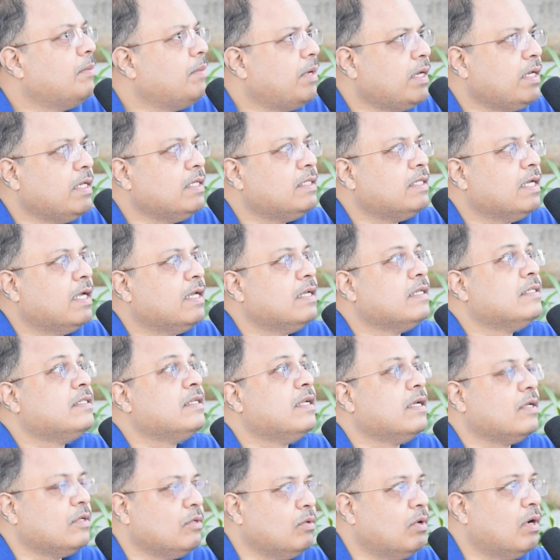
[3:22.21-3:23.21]
are many channels,
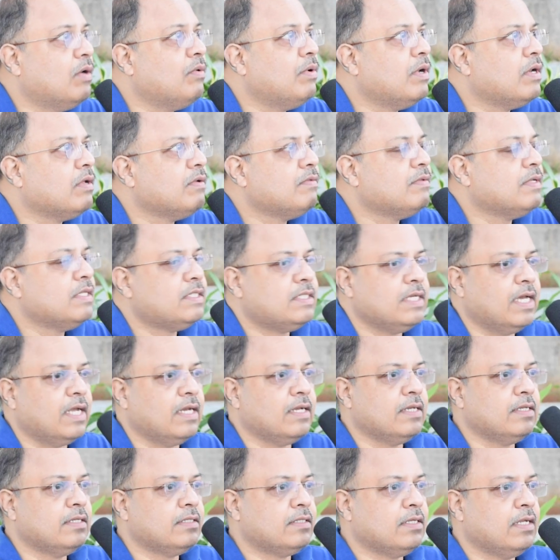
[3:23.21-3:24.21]
like you are one of the
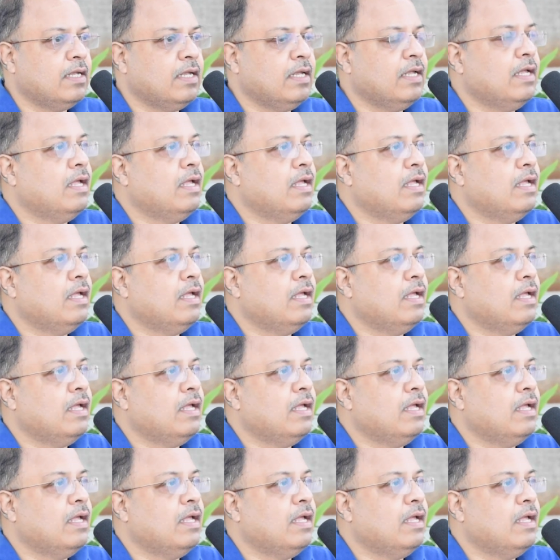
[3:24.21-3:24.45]
channels.